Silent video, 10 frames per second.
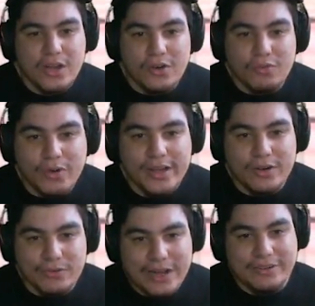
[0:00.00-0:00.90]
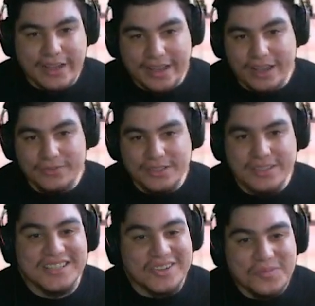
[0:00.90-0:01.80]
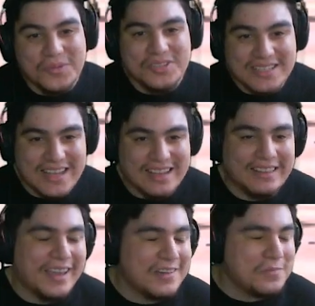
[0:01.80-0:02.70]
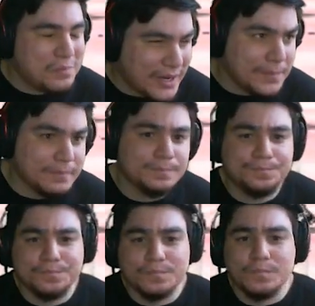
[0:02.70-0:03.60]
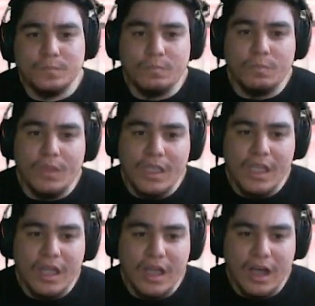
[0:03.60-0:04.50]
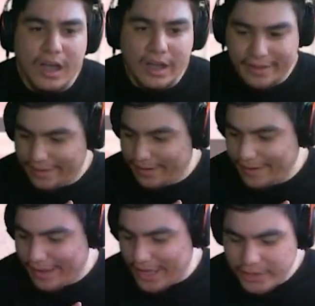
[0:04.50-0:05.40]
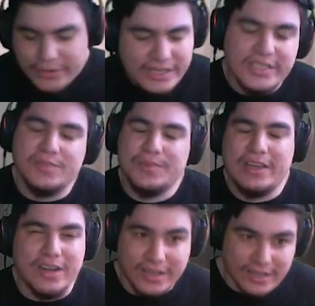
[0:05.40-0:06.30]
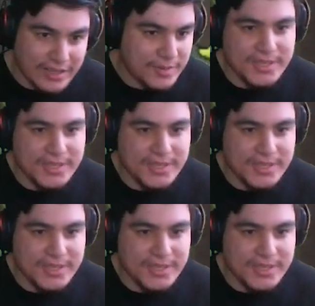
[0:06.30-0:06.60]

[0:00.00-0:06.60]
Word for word: right around half. It does almost exactly half, but uh, I know he can take me out. I'm going to let him